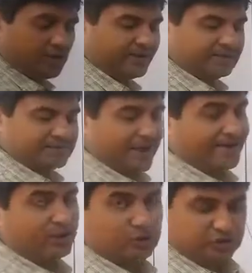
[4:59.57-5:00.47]
called as
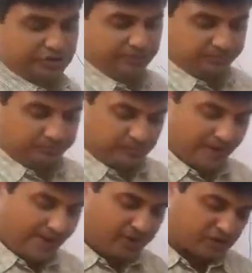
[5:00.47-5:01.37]

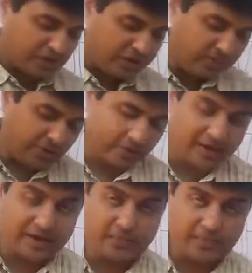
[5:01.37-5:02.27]
gynoecium or
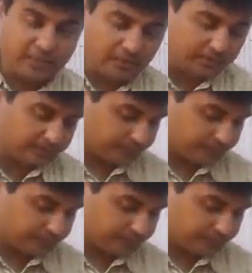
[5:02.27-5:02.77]
carpel.